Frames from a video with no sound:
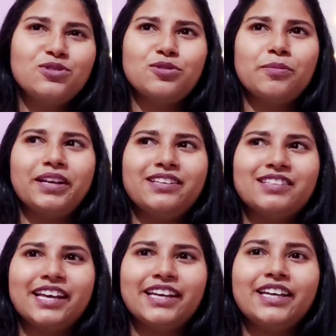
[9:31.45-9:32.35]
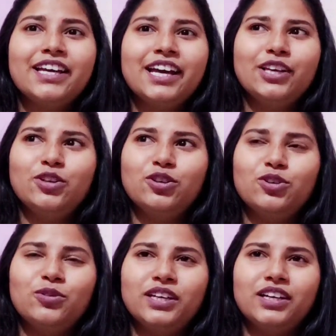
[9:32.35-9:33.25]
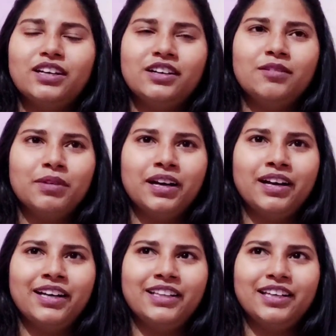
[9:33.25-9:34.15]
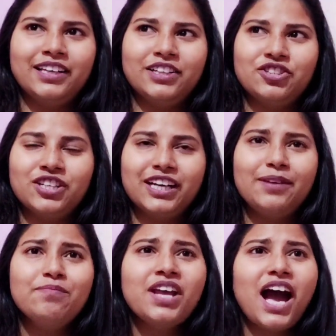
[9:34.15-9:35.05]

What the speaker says: Nobody is like, doing anything shitty.